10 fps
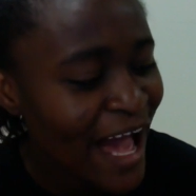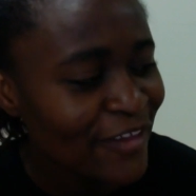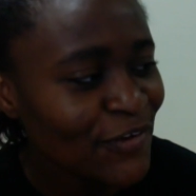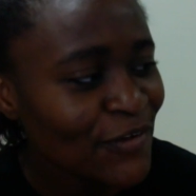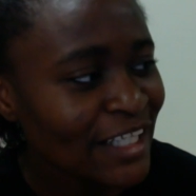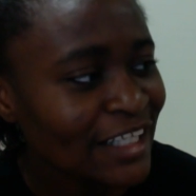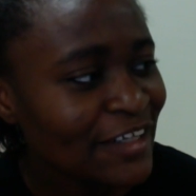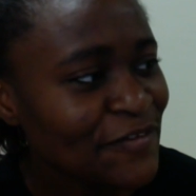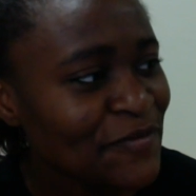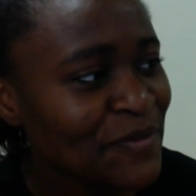I know a
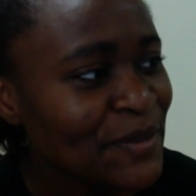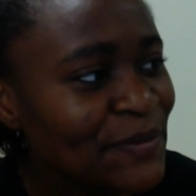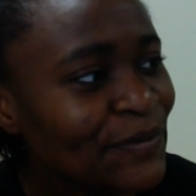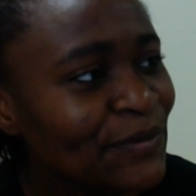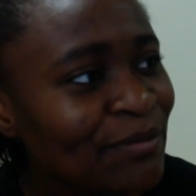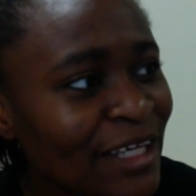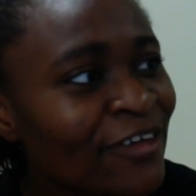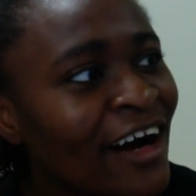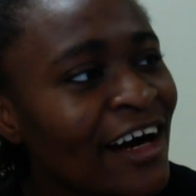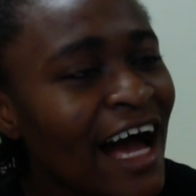lot of people may
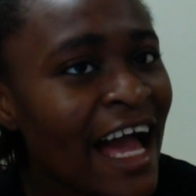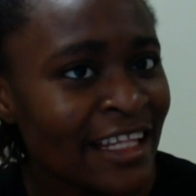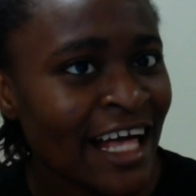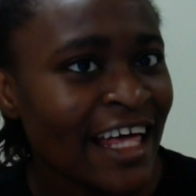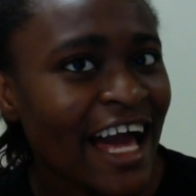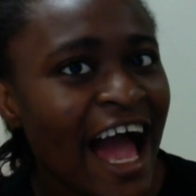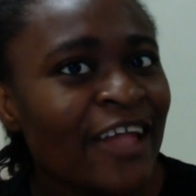not. I like.